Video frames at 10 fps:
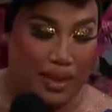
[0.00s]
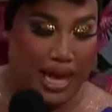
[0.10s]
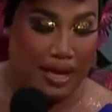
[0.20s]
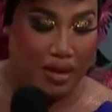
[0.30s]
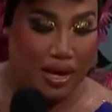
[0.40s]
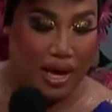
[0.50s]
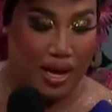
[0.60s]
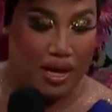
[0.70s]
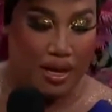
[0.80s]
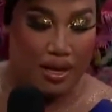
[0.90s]

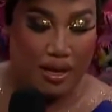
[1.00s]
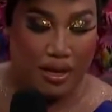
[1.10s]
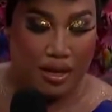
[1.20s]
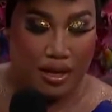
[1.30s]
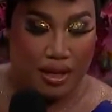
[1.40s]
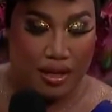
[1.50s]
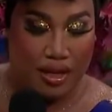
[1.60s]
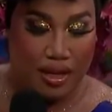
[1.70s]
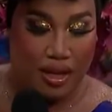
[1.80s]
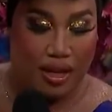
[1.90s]

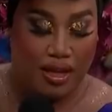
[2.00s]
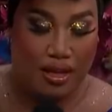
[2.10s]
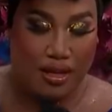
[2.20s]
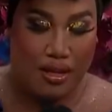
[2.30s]
The person shown says nothing.